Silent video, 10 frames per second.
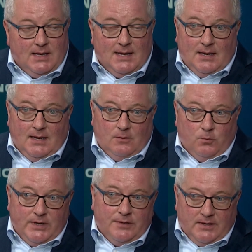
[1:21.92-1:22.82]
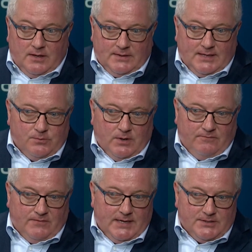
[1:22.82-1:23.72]
Mm-hmm. And we think that's why
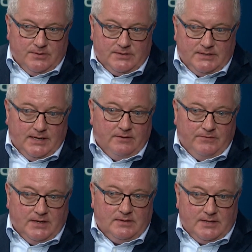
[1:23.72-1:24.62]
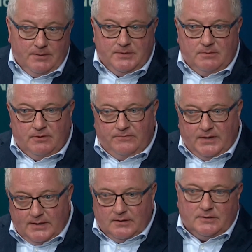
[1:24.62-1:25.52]
Pfizer and Sanofi attempted but
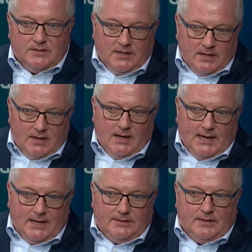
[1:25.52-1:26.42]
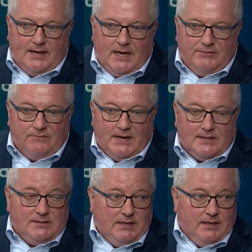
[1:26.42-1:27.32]
failed at having
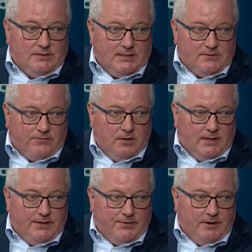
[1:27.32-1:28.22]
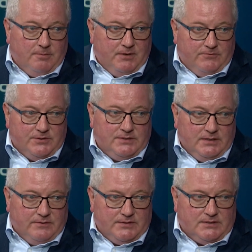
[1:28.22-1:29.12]
vaccines as frontline therapy for
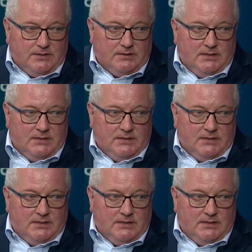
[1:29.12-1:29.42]
C. difficile.